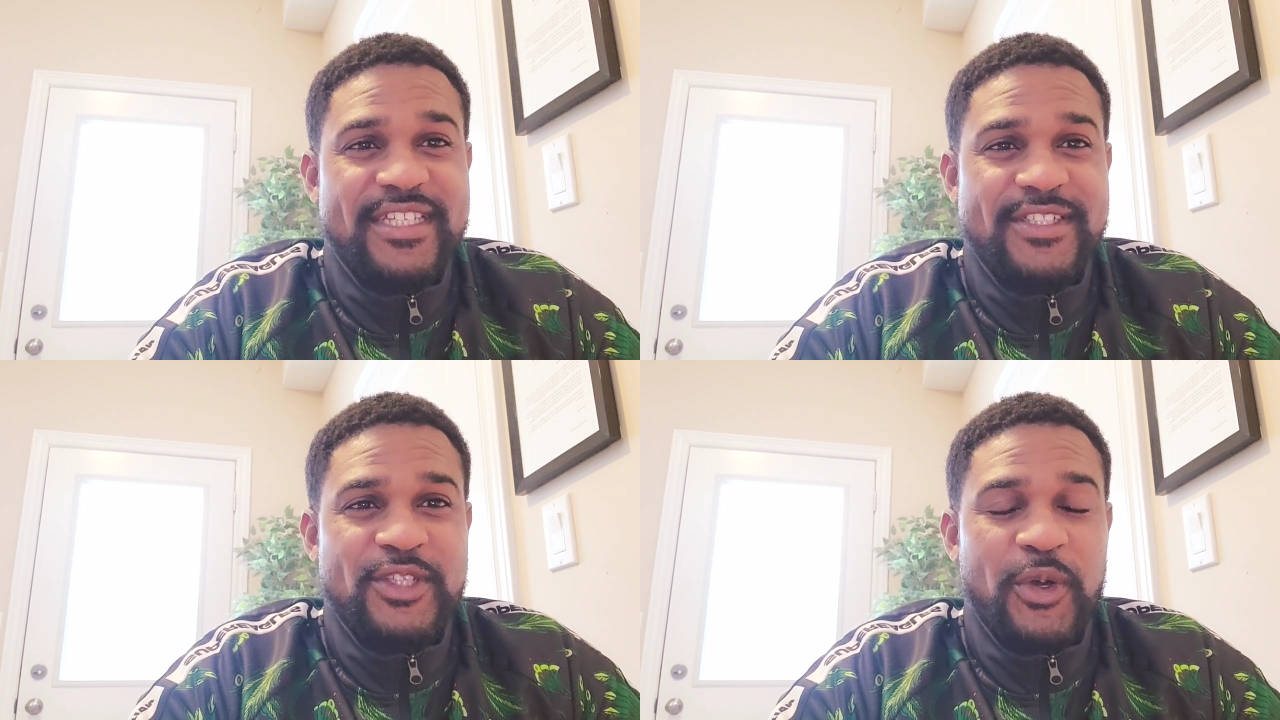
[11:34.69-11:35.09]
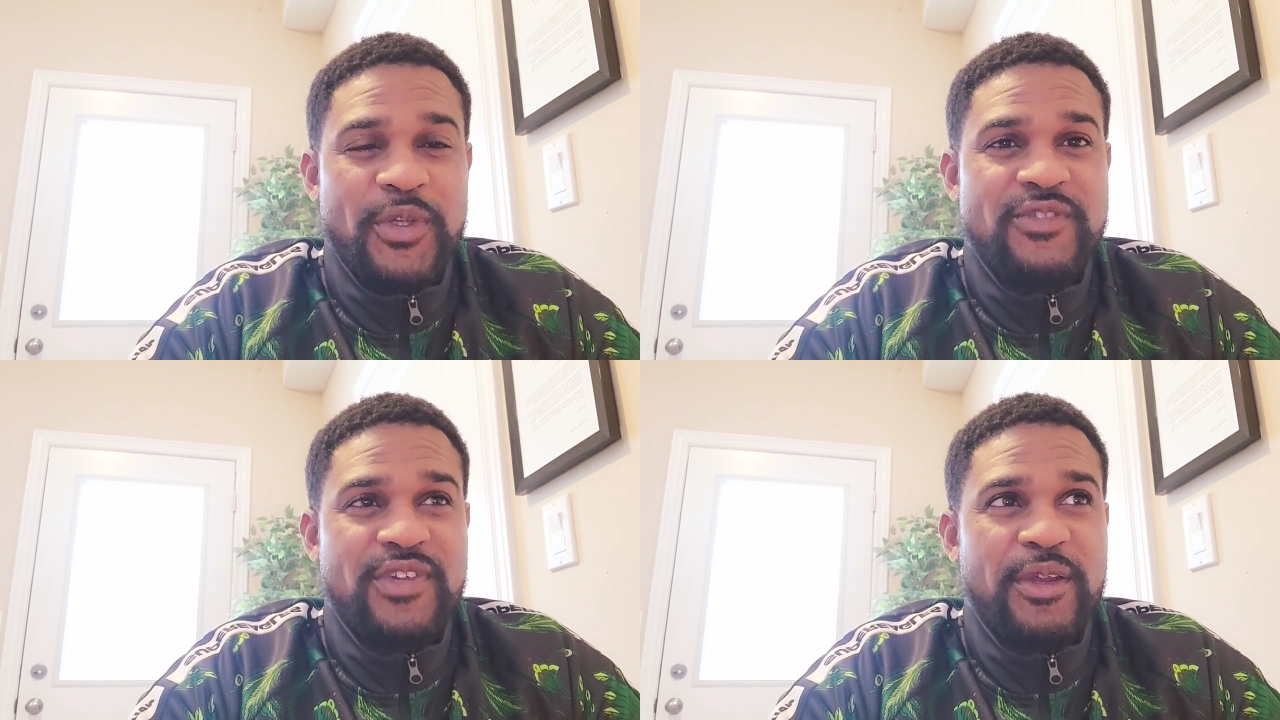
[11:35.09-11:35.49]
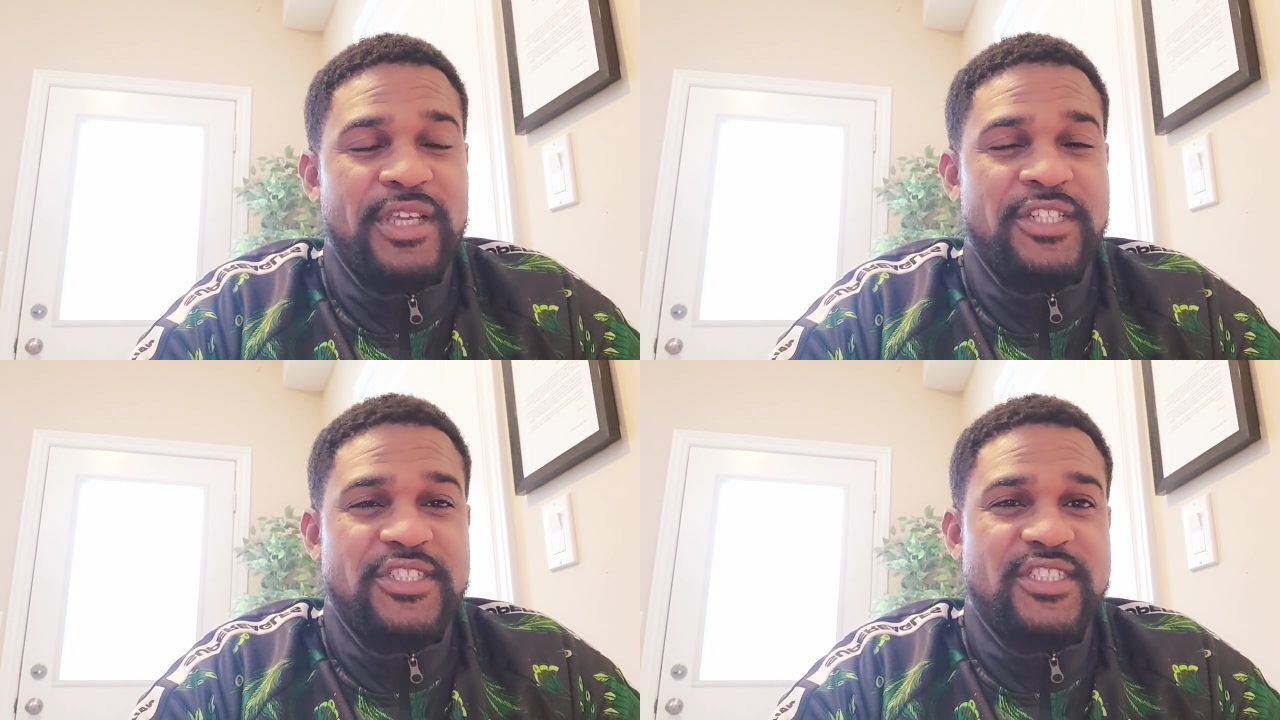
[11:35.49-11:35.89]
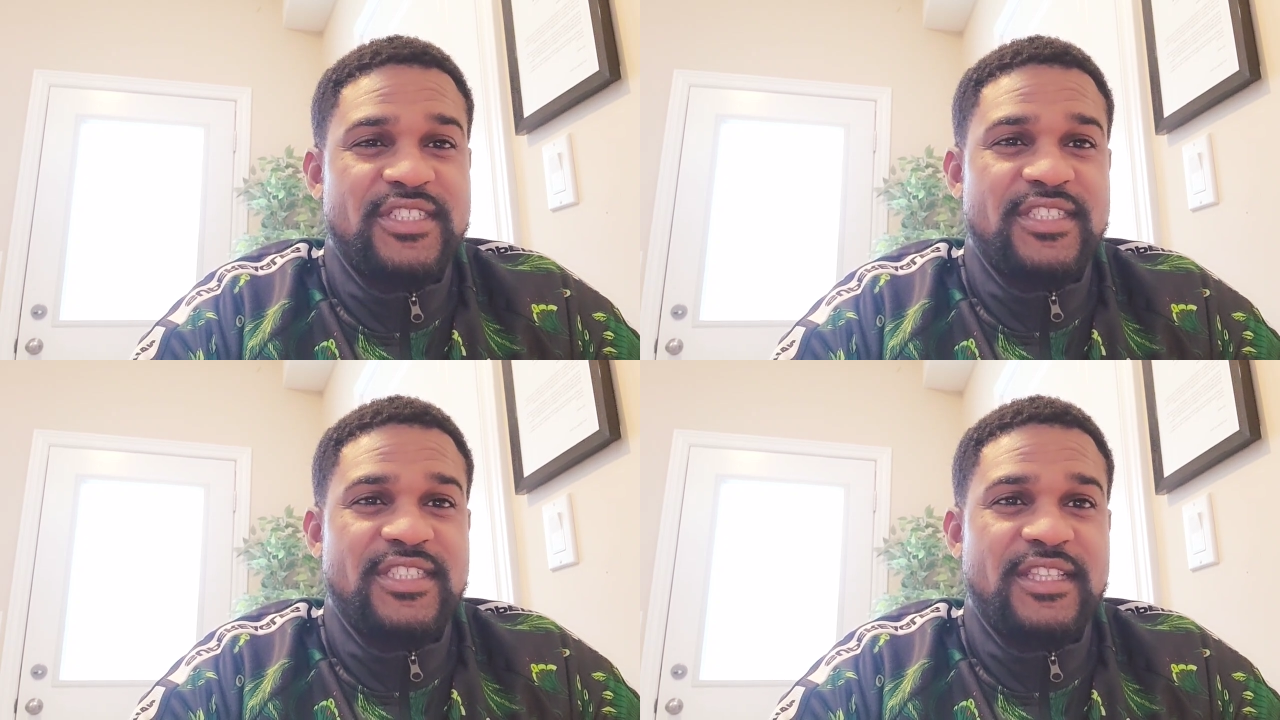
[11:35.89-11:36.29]
So it's very interesting to
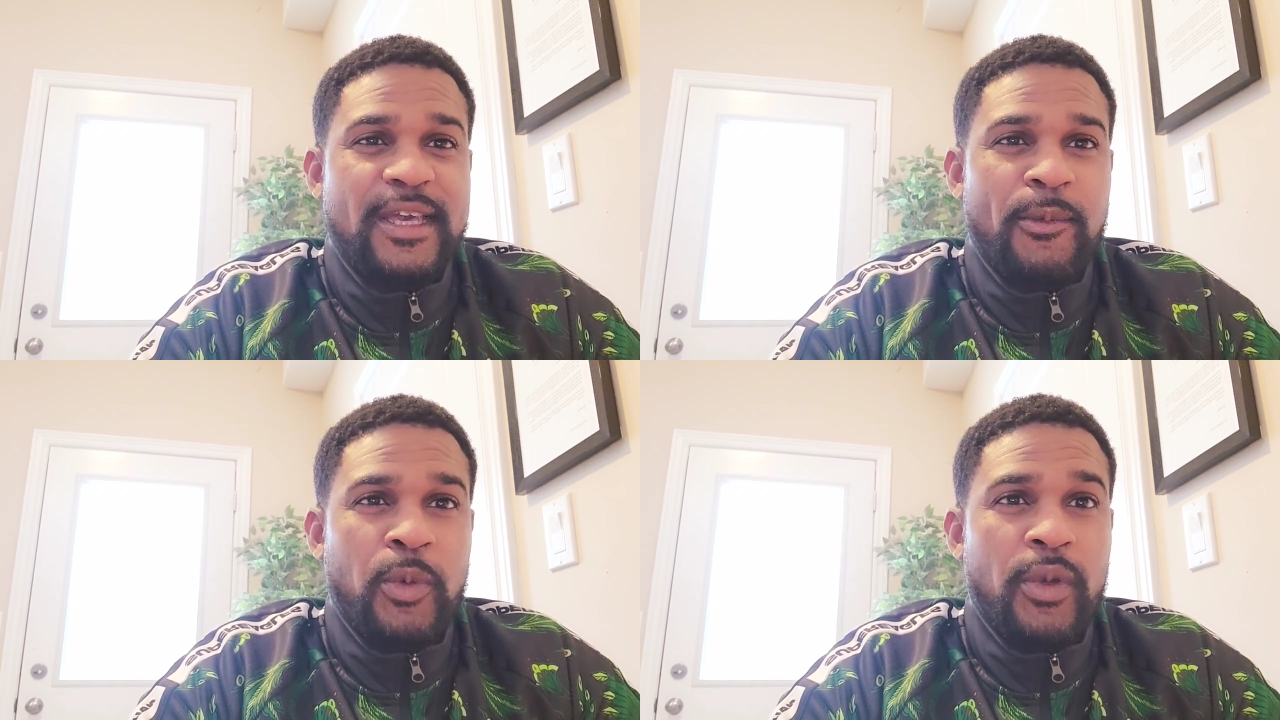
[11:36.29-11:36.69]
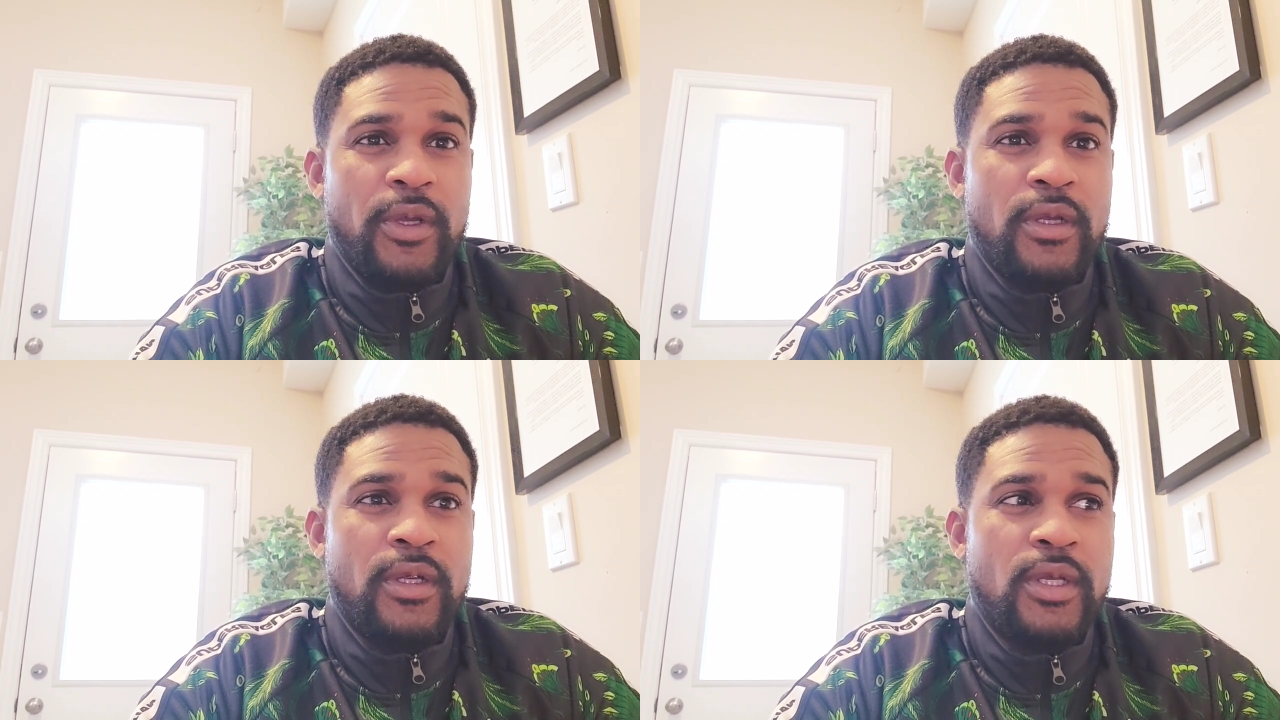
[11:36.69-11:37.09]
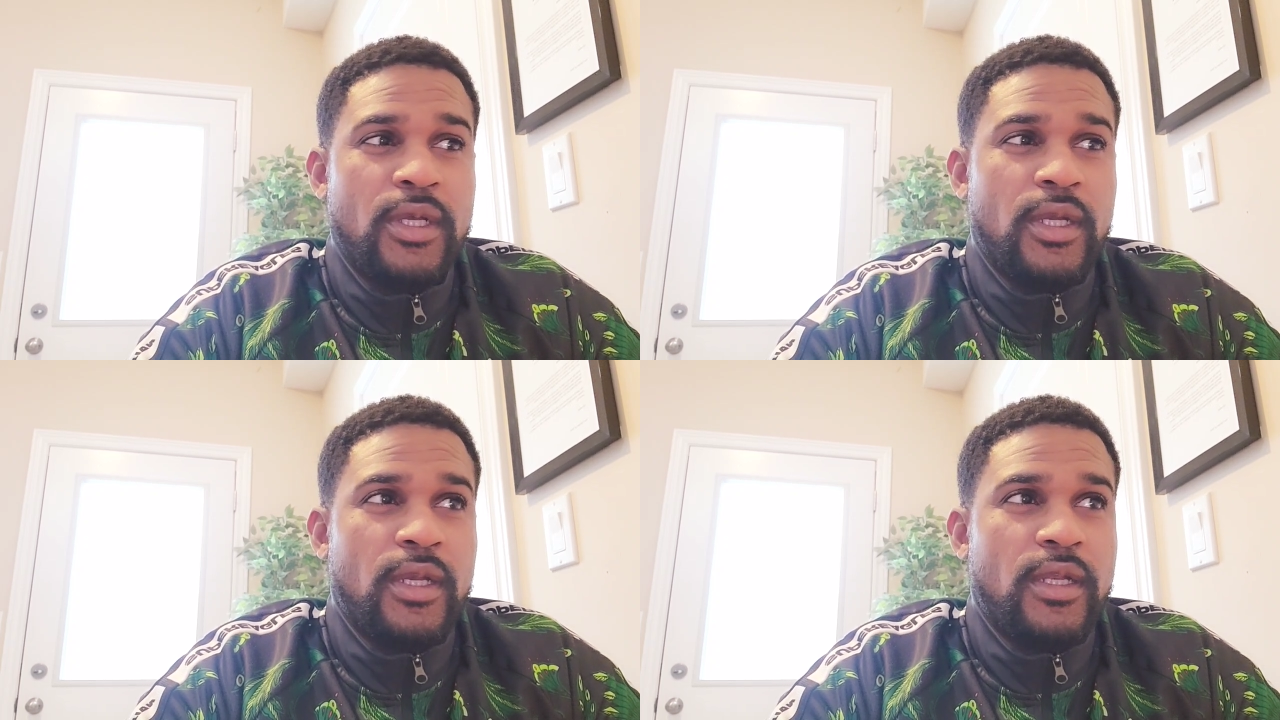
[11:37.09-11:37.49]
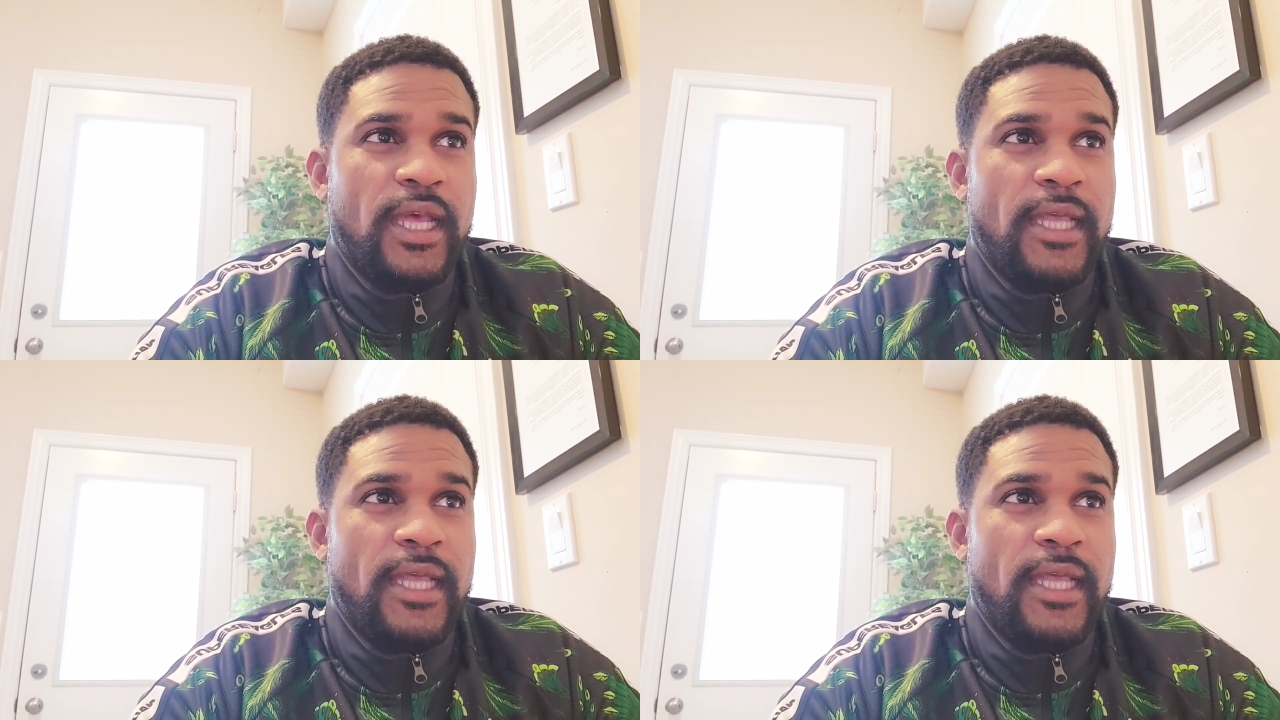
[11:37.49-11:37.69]
see that a